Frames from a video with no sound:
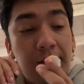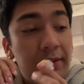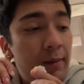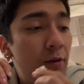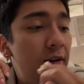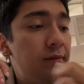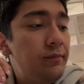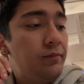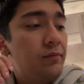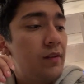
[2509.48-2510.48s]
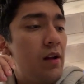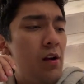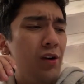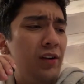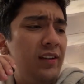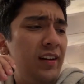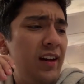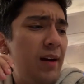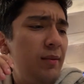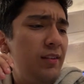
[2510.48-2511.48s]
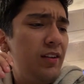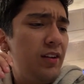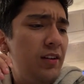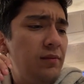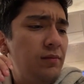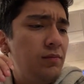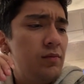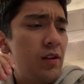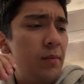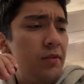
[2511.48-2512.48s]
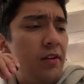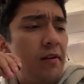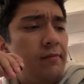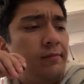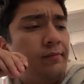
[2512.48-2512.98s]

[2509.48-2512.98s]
The same one. Or did it have a sticker? let see.